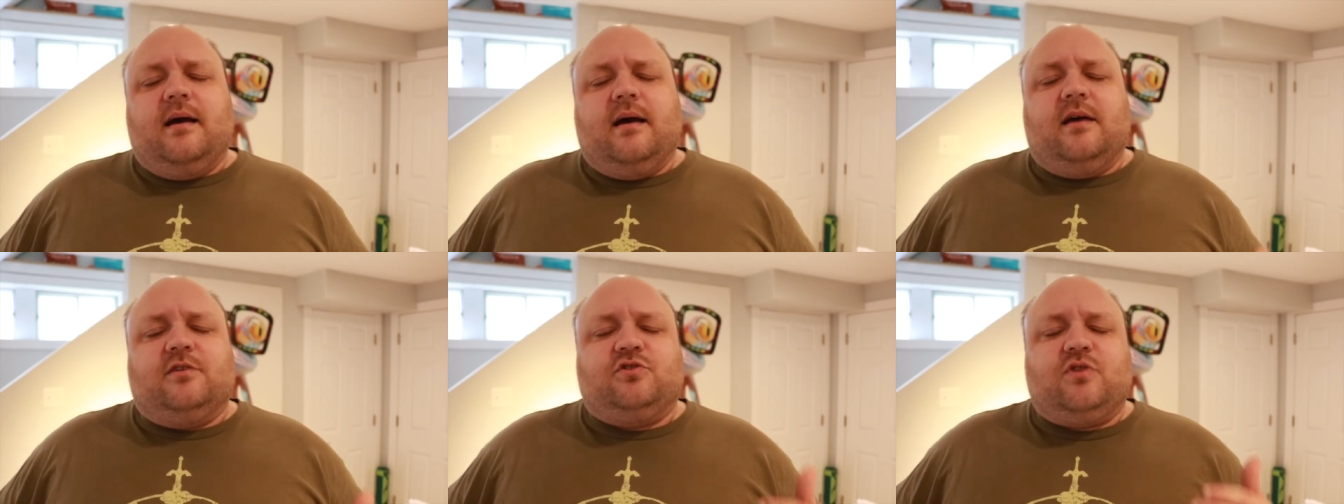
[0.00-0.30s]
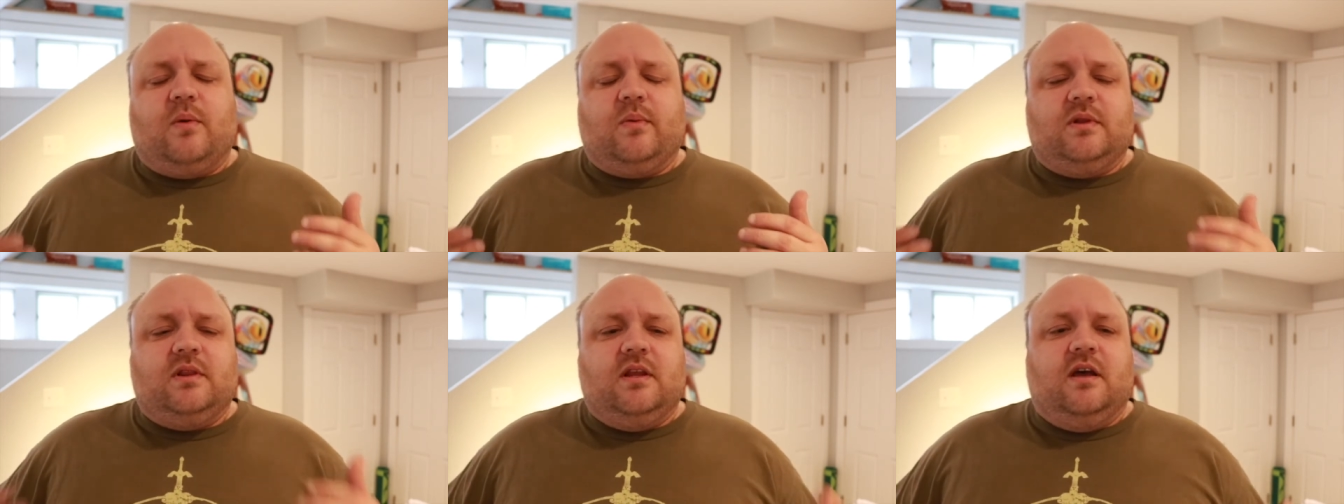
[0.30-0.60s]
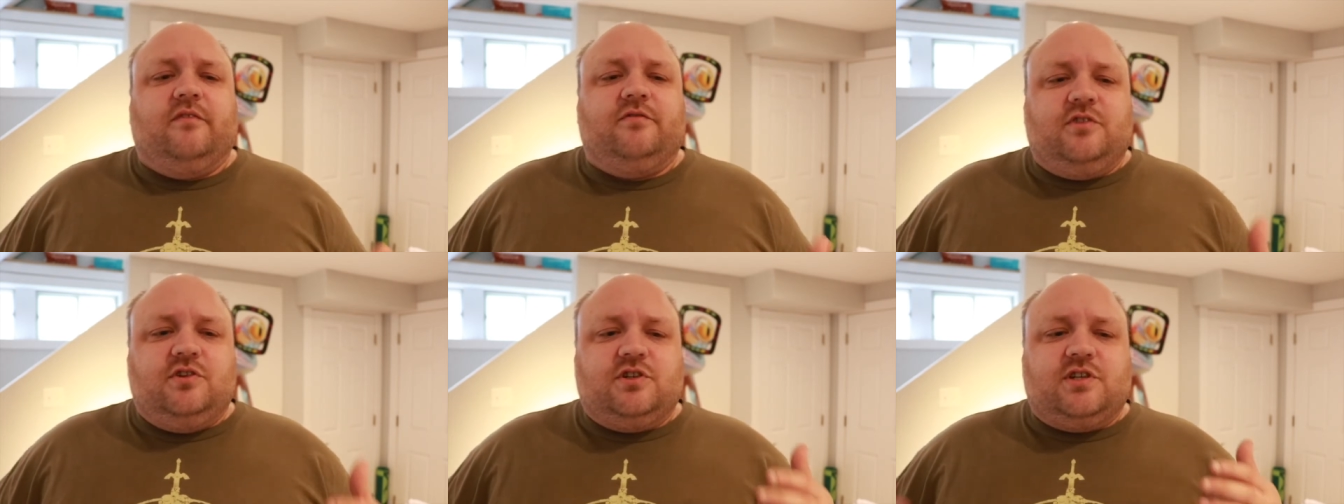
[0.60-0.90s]
so I would
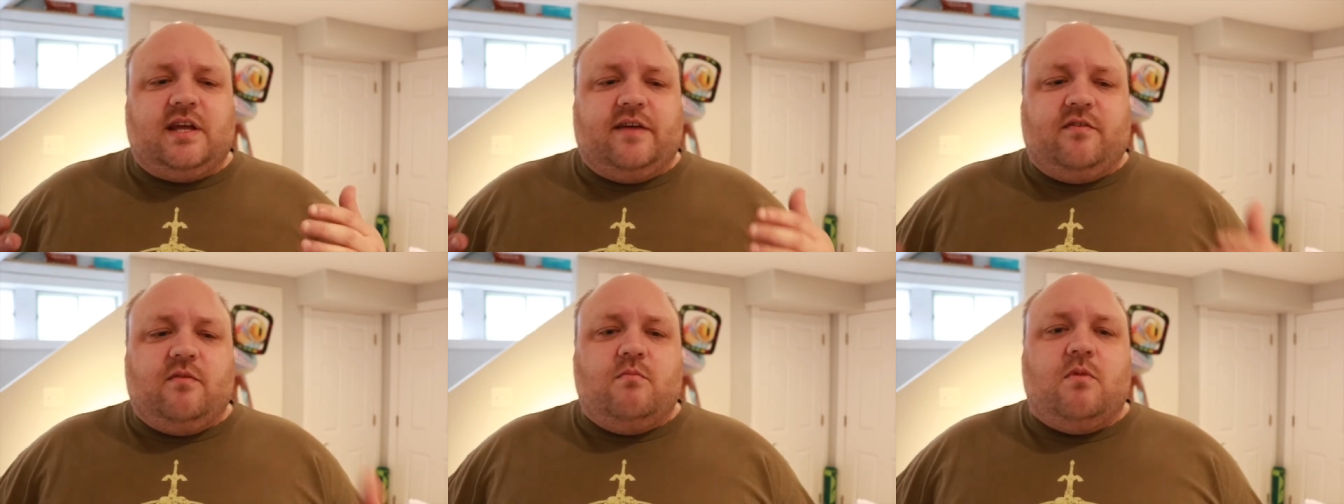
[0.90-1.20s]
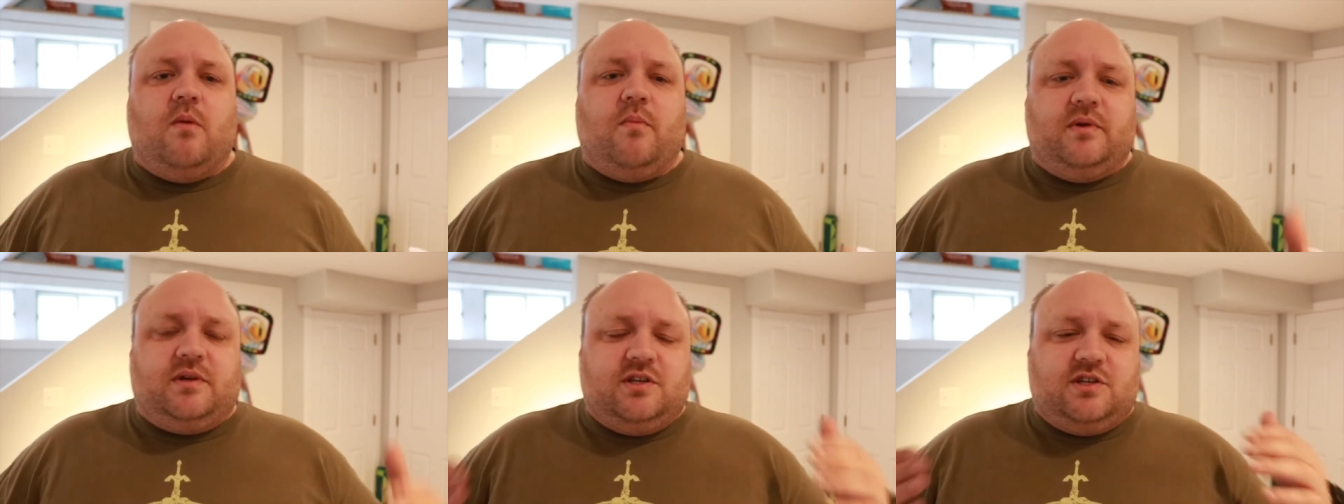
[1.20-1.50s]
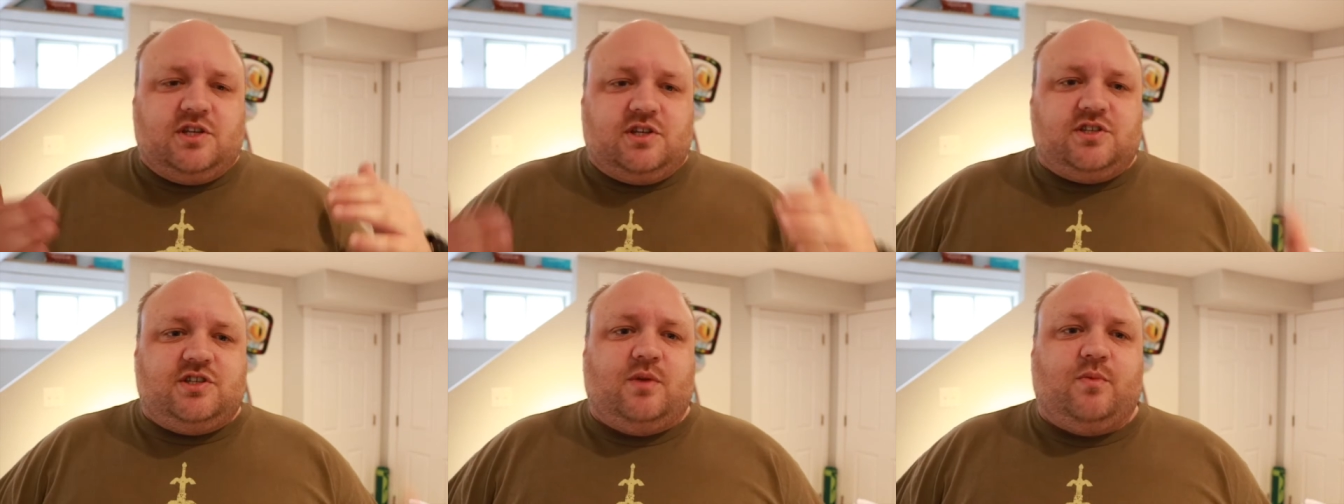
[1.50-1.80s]
love to just have a moment to
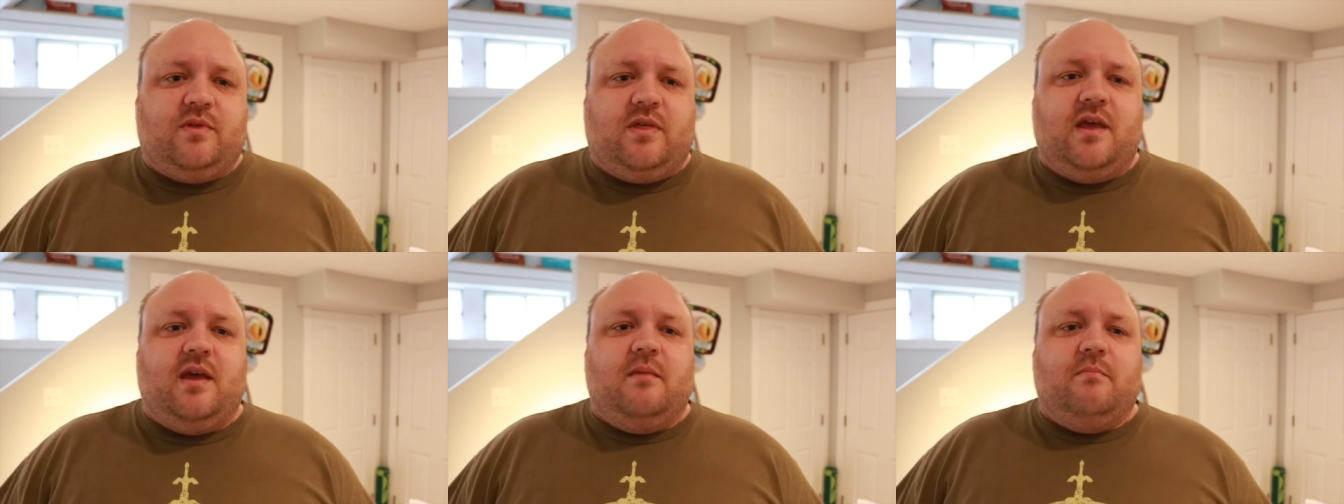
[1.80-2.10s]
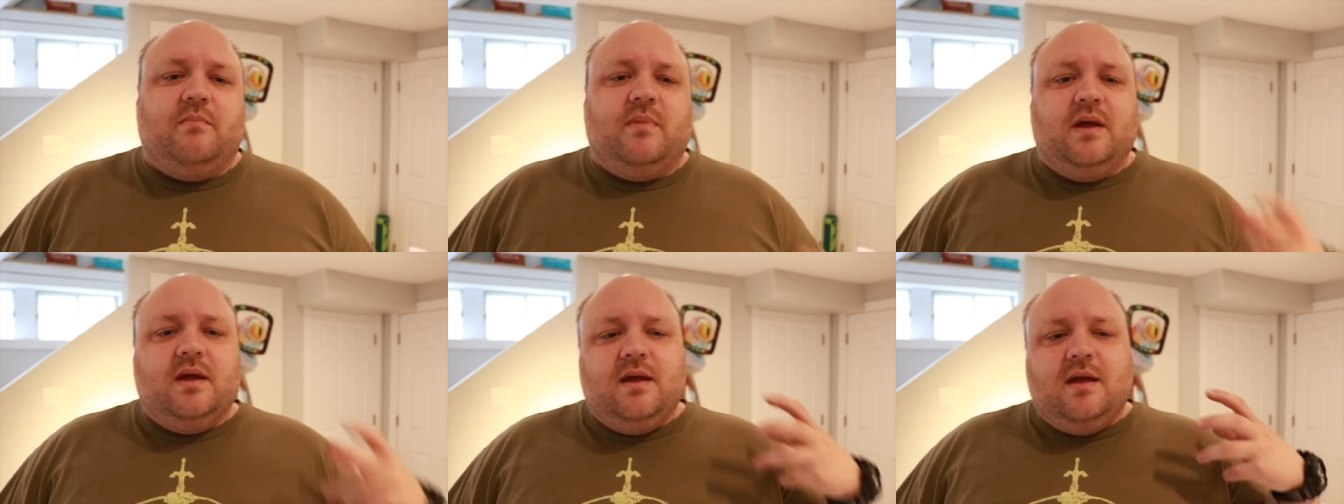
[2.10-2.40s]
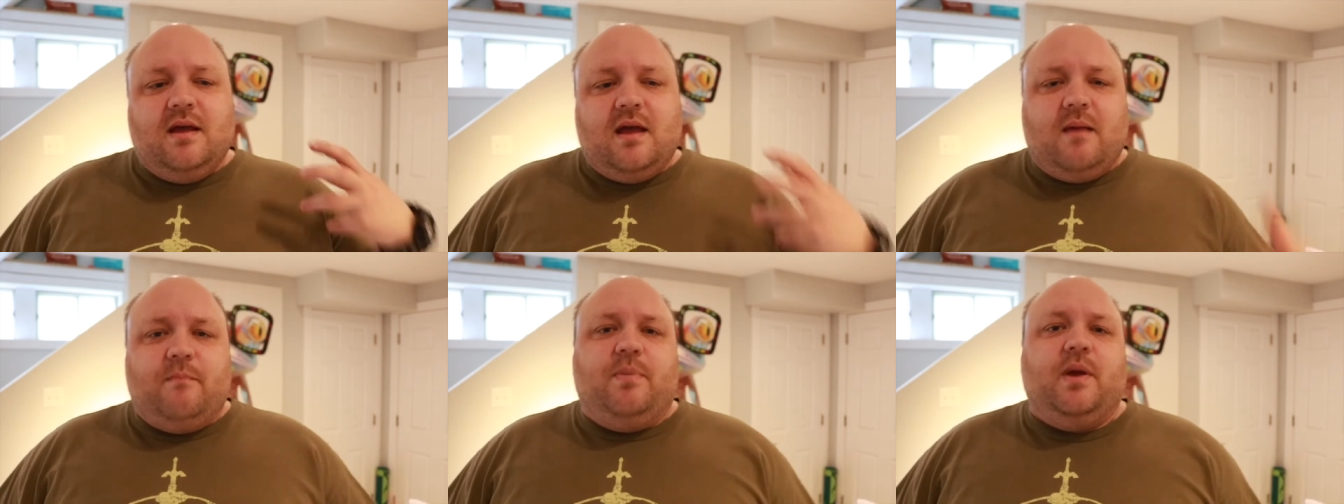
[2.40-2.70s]
just sit with him
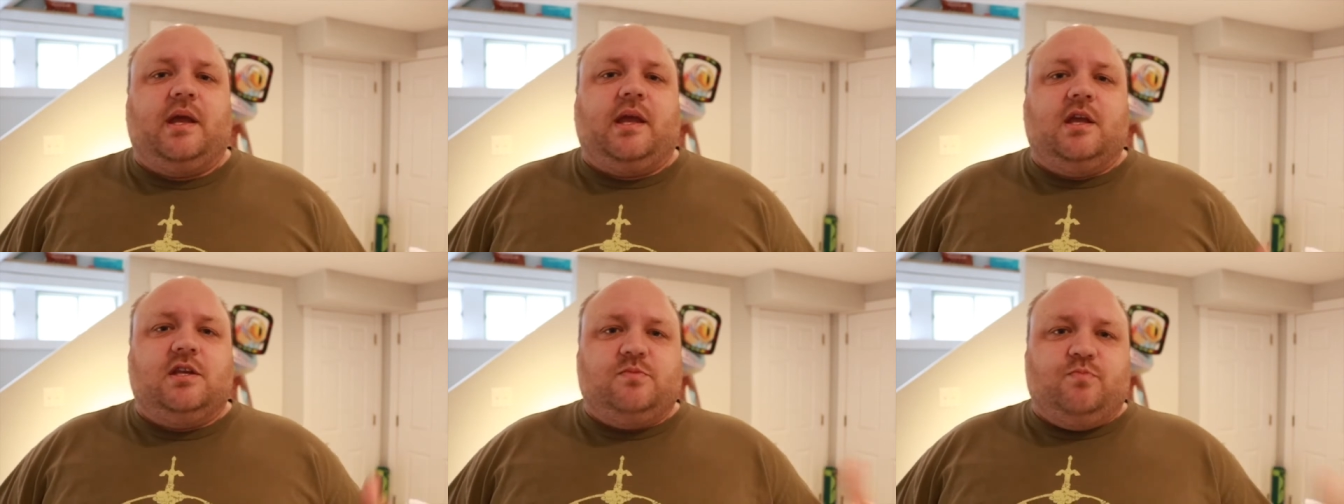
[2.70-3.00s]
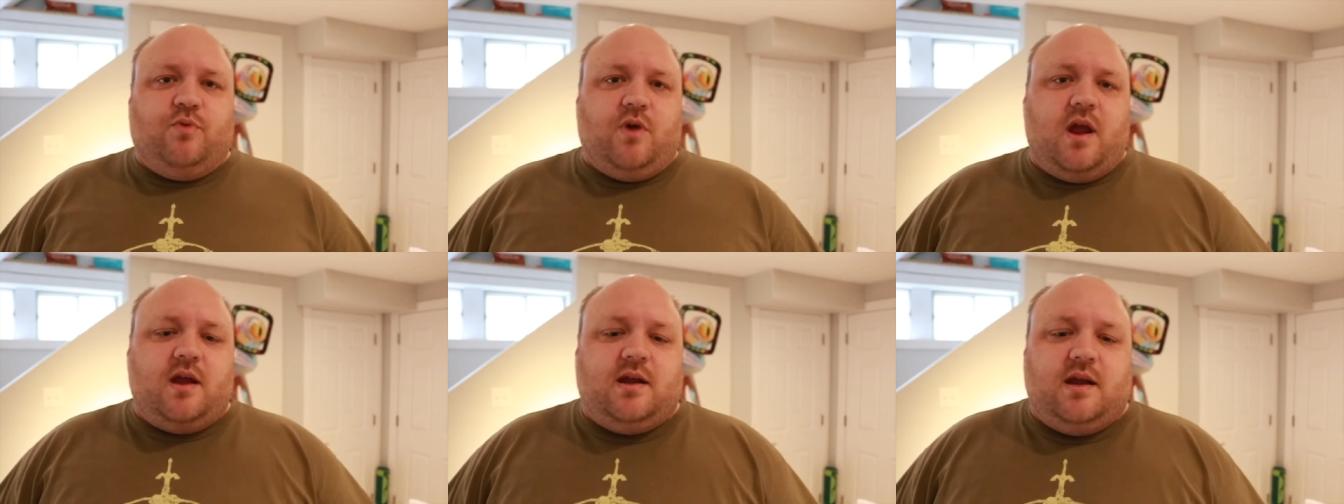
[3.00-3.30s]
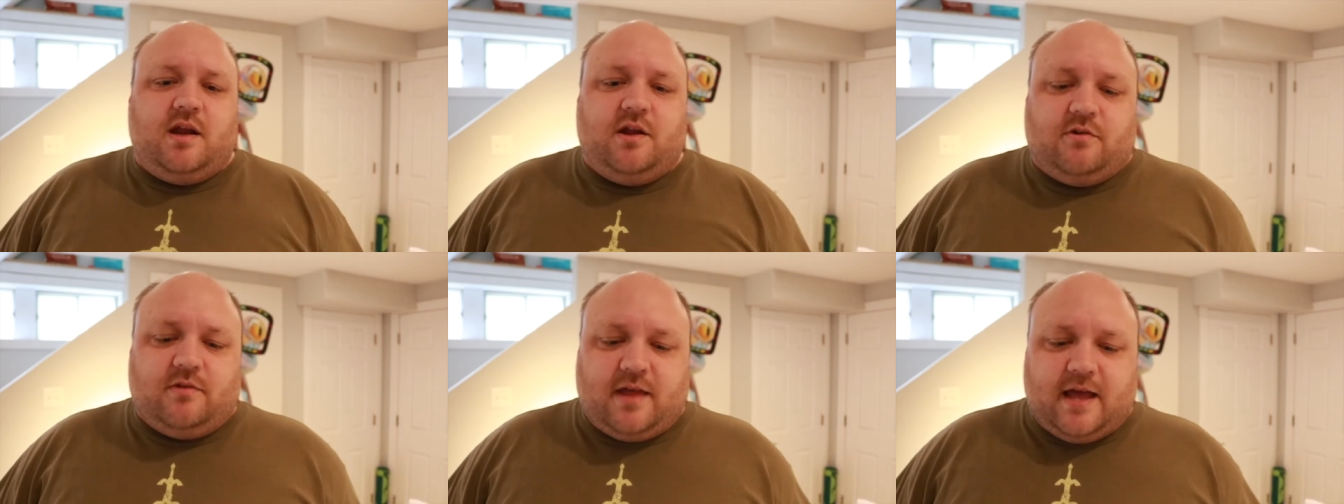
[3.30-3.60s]
and pick his brain and
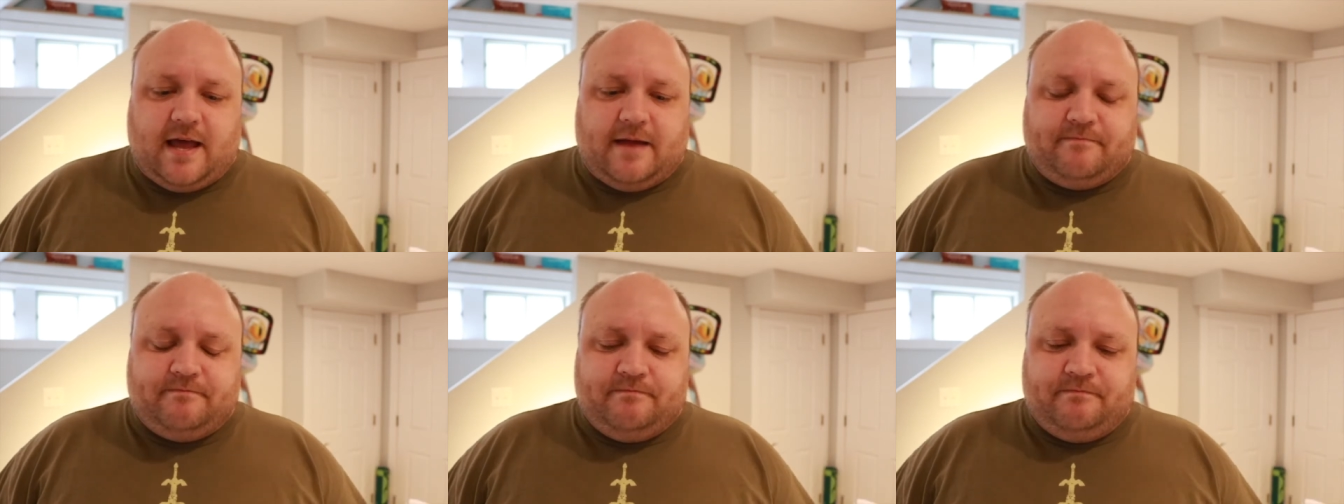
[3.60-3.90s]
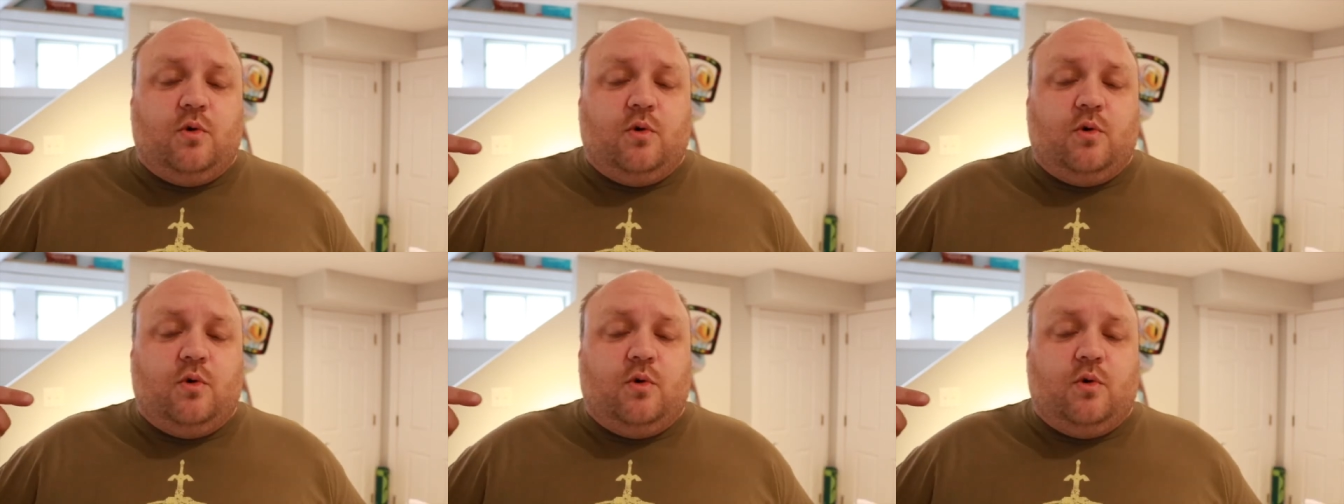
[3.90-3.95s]
hear that.